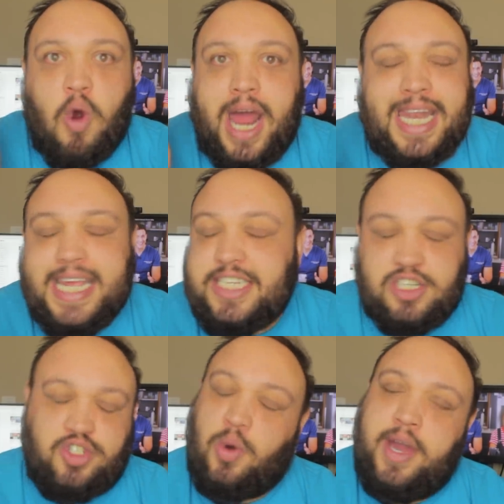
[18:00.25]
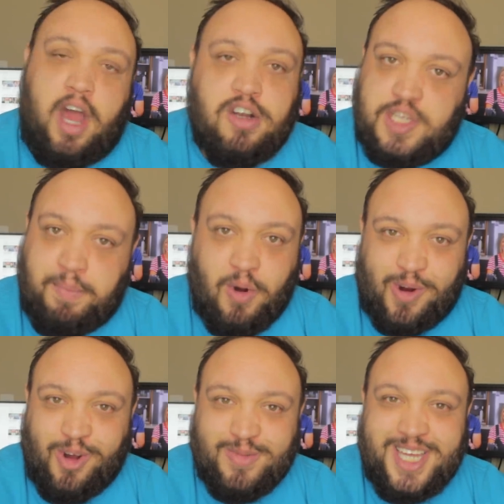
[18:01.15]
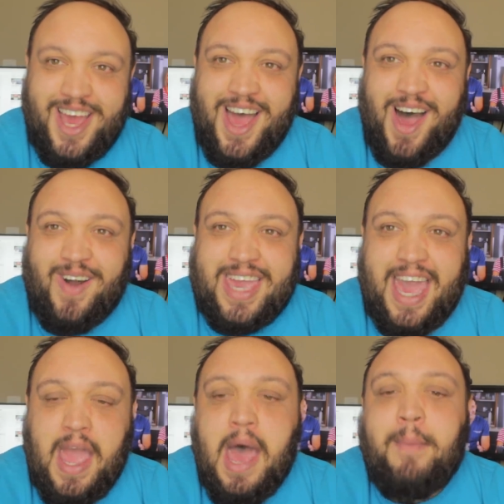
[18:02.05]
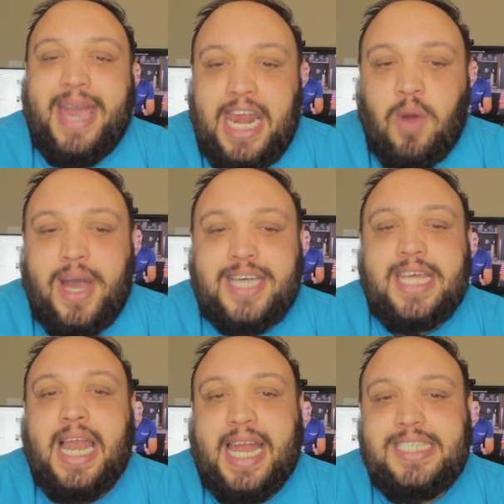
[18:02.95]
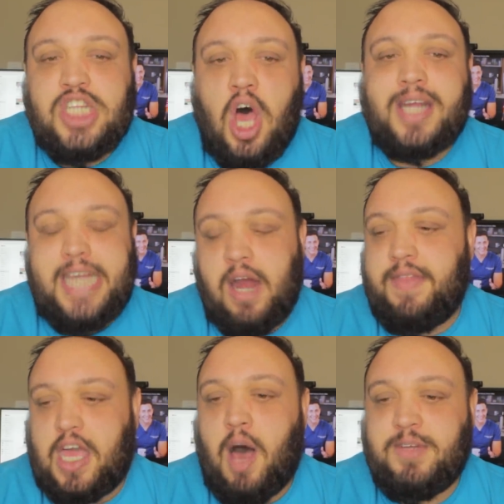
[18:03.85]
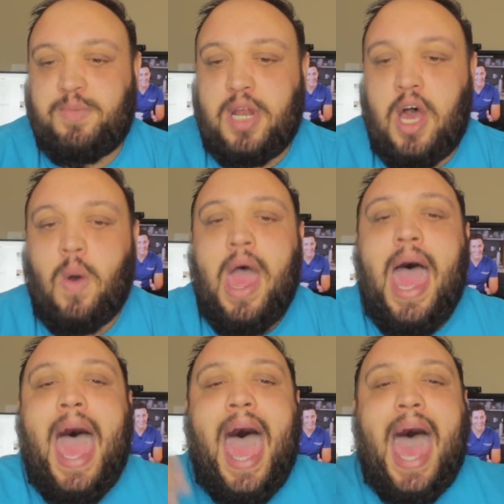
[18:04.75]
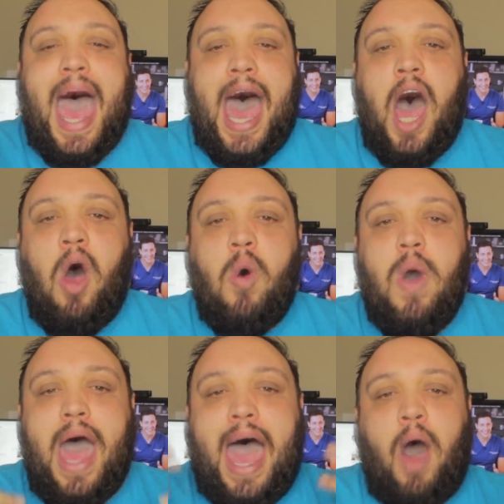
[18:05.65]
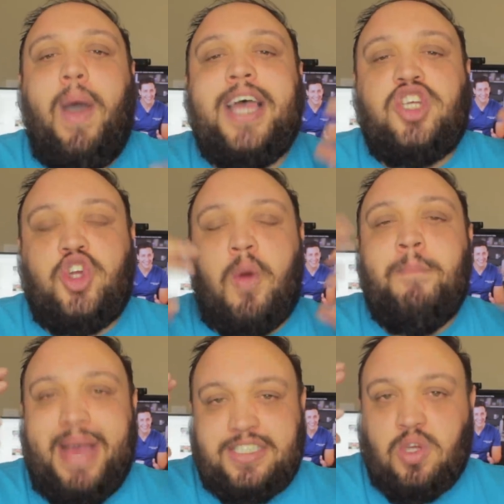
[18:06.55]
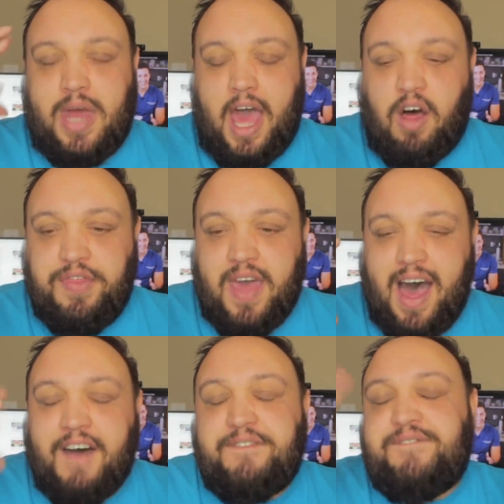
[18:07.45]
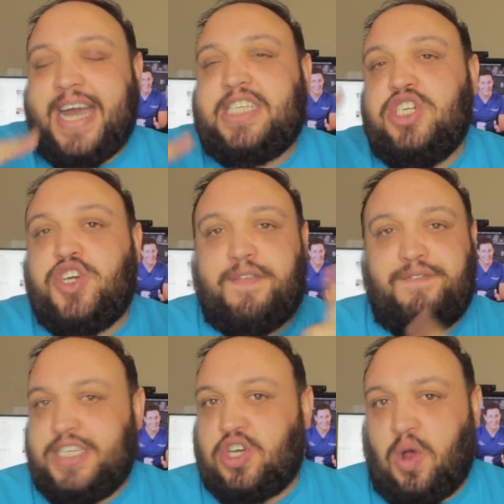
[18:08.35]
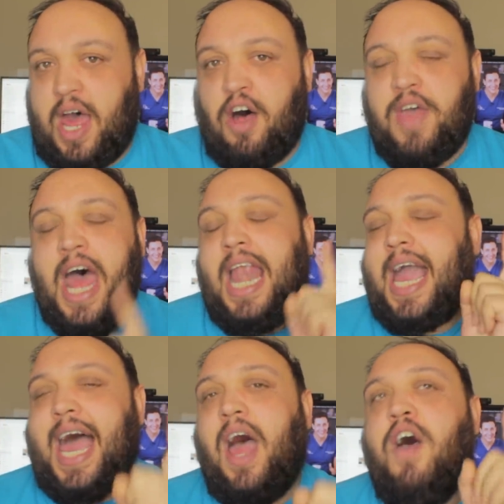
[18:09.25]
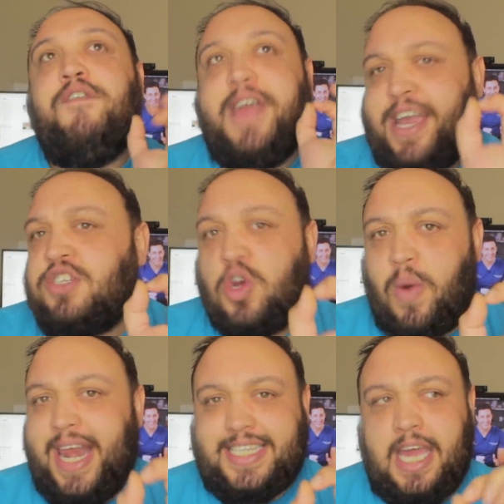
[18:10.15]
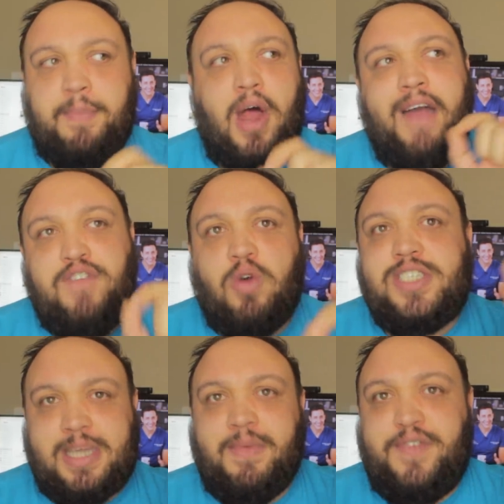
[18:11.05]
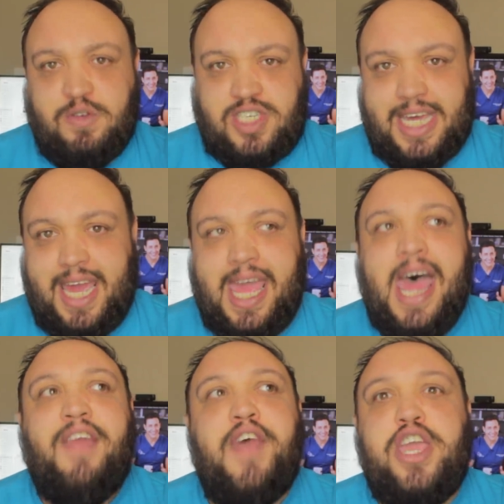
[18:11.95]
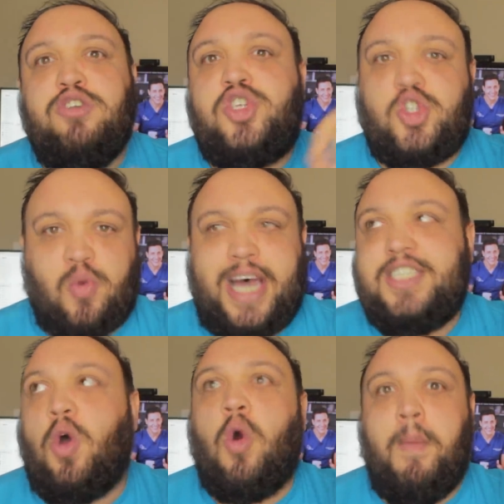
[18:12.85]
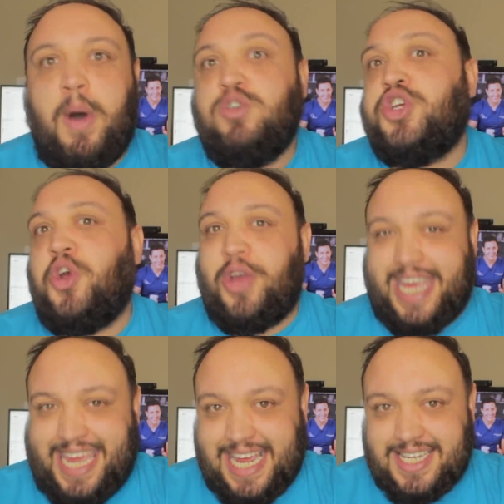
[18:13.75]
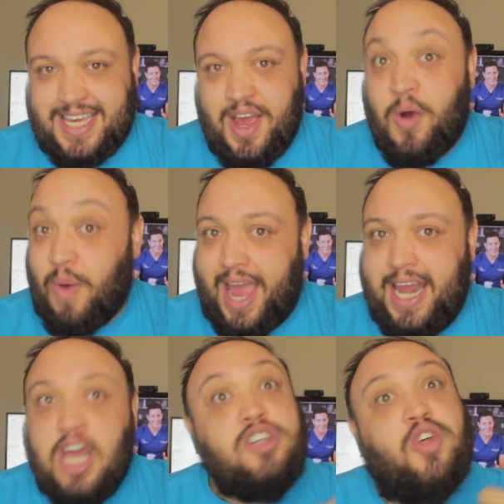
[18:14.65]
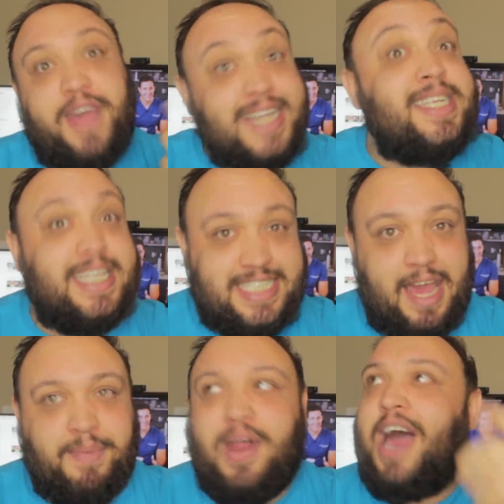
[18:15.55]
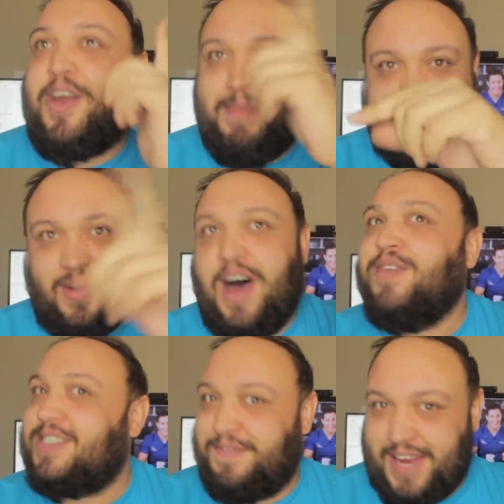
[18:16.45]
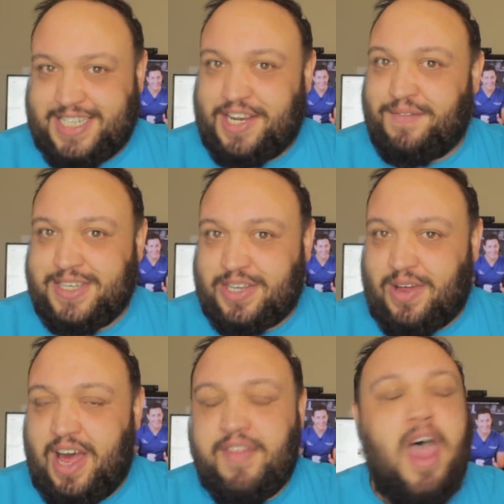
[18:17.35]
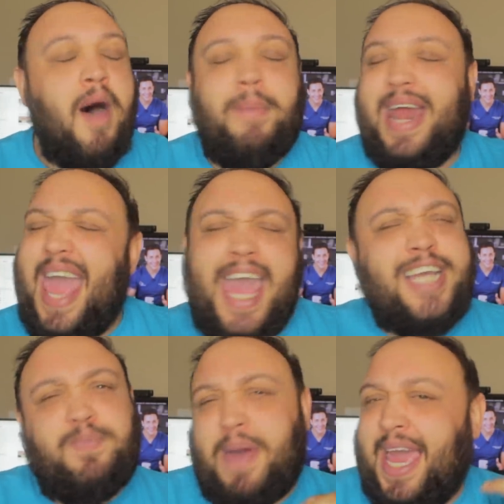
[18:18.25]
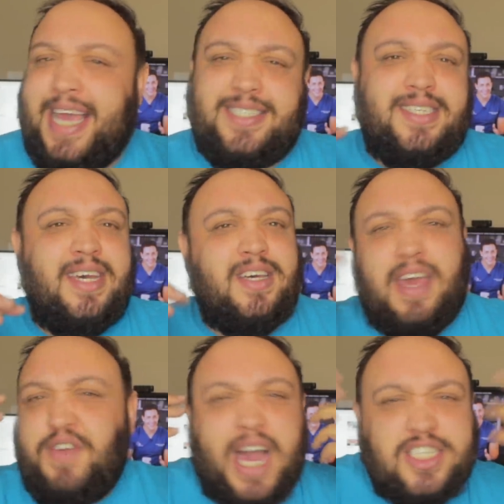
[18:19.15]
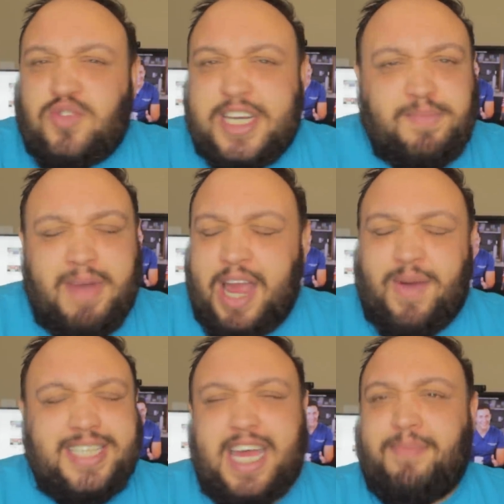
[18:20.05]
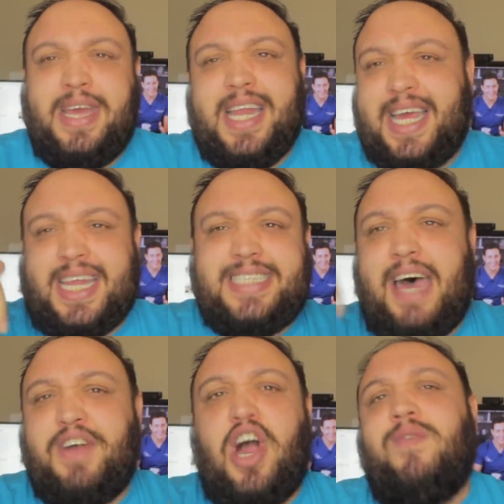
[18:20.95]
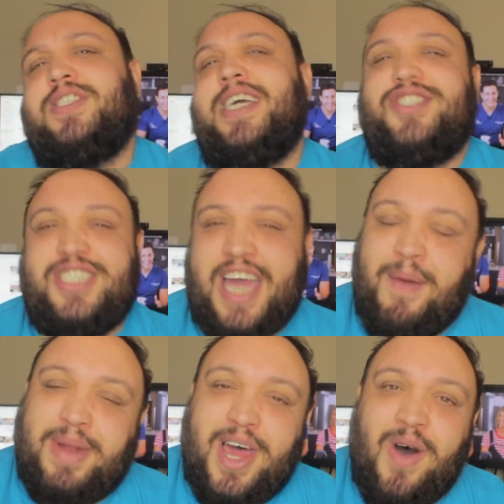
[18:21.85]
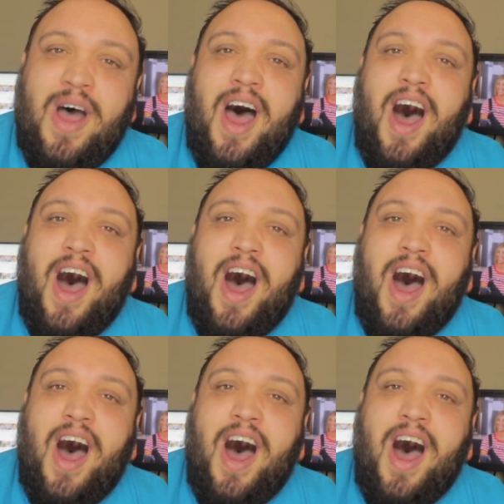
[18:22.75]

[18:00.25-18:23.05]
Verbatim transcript: or at least join our support groups, okay? But anyways, let's talk down in the comments below. How, how has your mental health affected your physical health. Like, here's a great example. I've noticed some of you say that you stress or emotional eat, right? So that's an example how your mental health is affecting your physical health. But aches, pains, if you got stress migraines like me, like let's have a conversation down below,